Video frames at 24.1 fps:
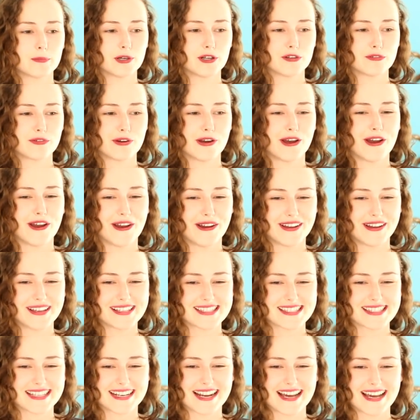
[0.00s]
of
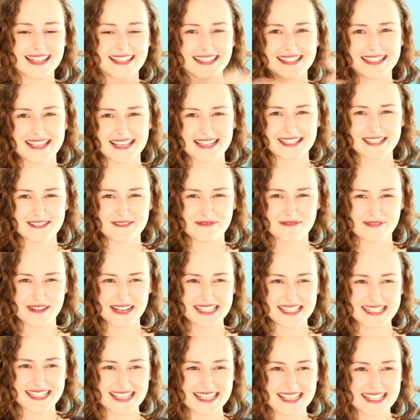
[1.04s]
hers that are the sons of
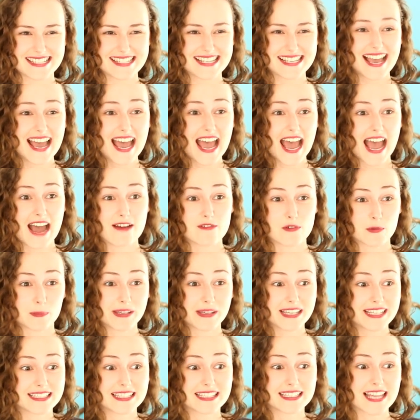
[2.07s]
Phrixus have
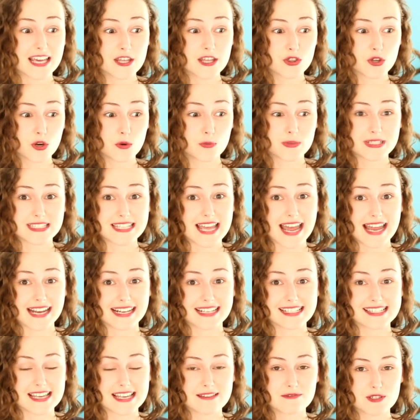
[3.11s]
appeared that they thought were dead
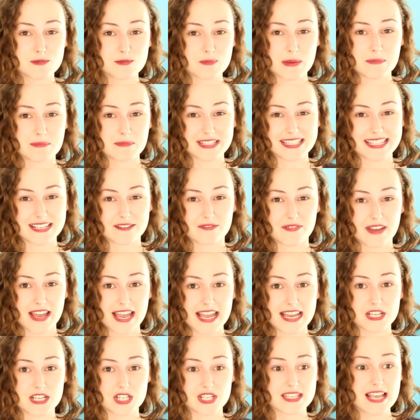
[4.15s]
because they've just been missing for
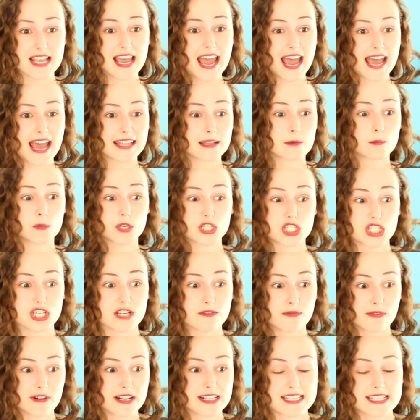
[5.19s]
ages. And then when she
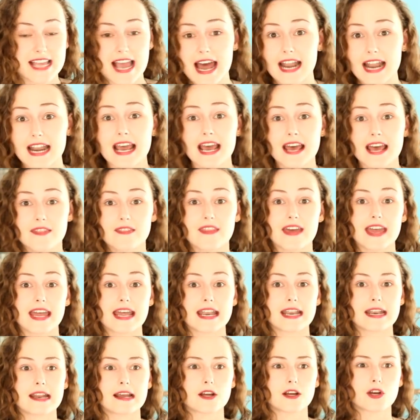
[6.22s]
freaks out,
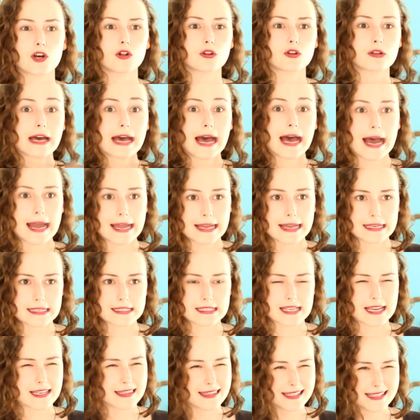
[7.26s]
then
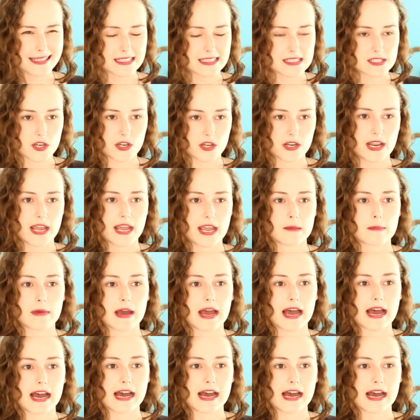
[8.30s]
Colchias, I think is her name,